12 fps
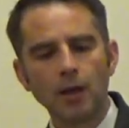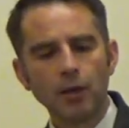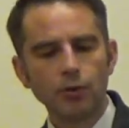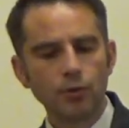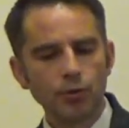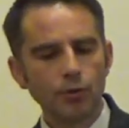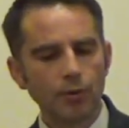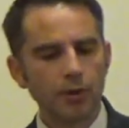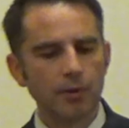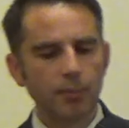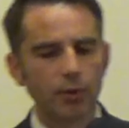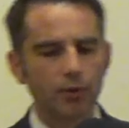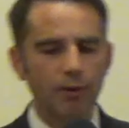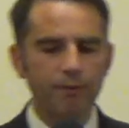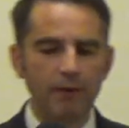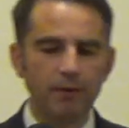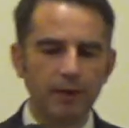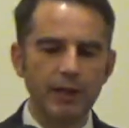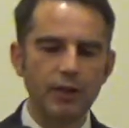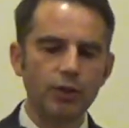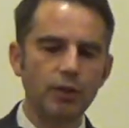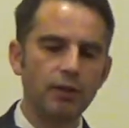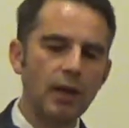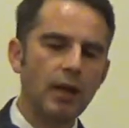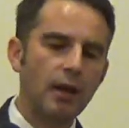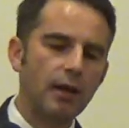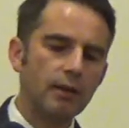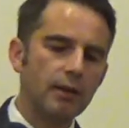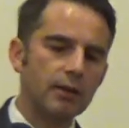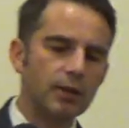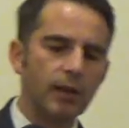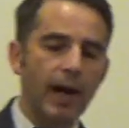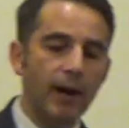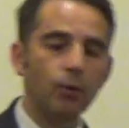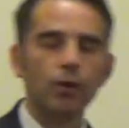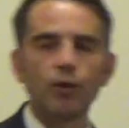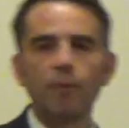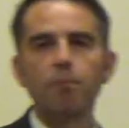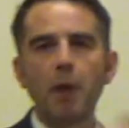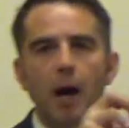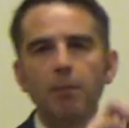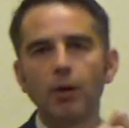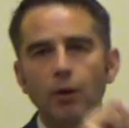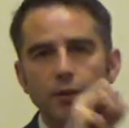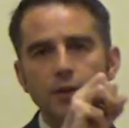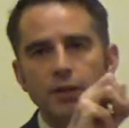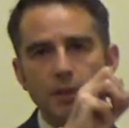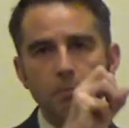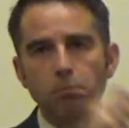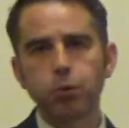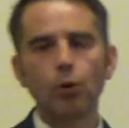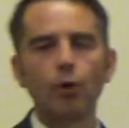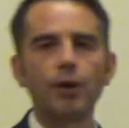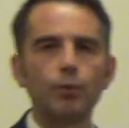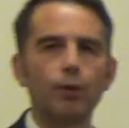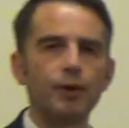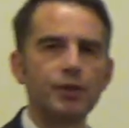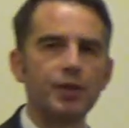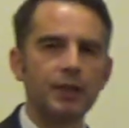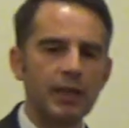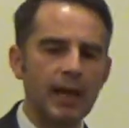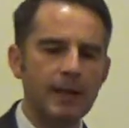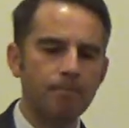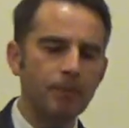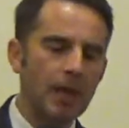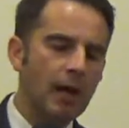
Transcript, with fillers: You know, in the book of Revelation, this language of Babylon is employed once again.